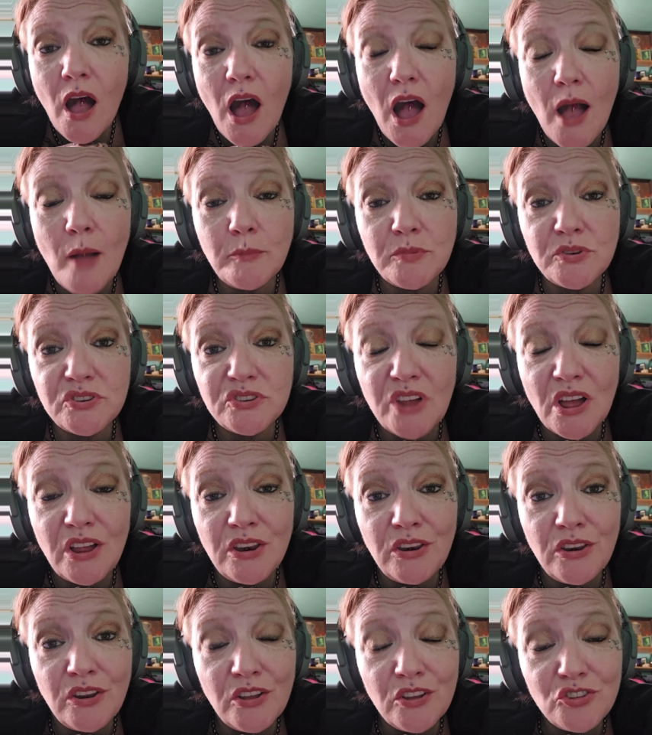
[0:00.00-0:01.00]
I'm
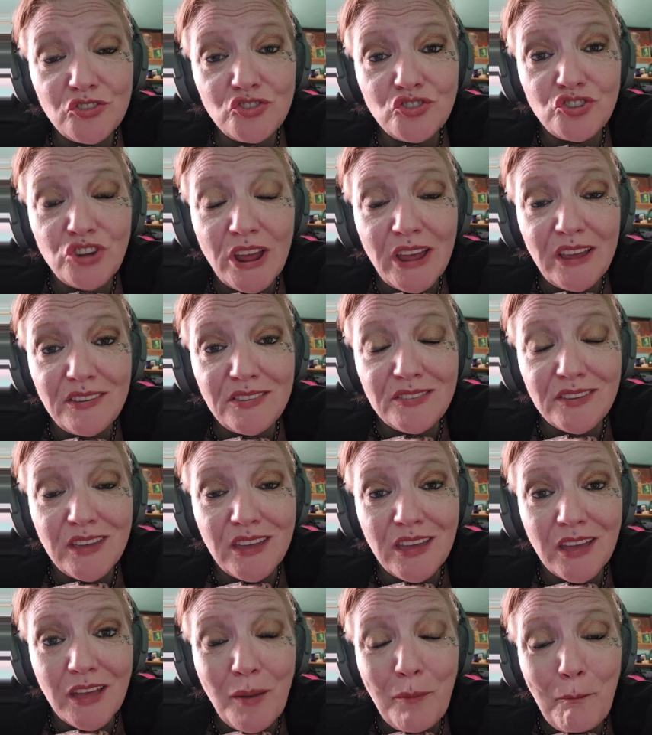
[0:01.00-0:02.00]
done
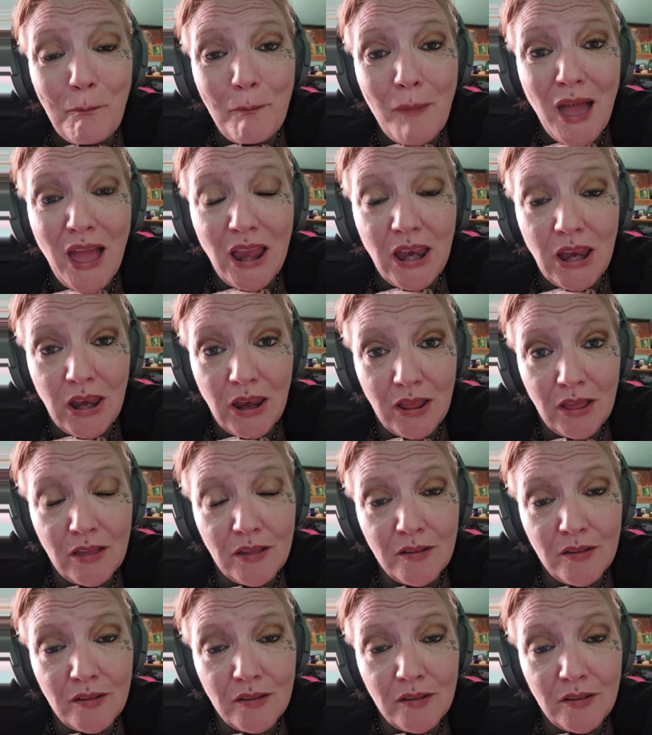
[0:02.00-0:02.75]
chasing men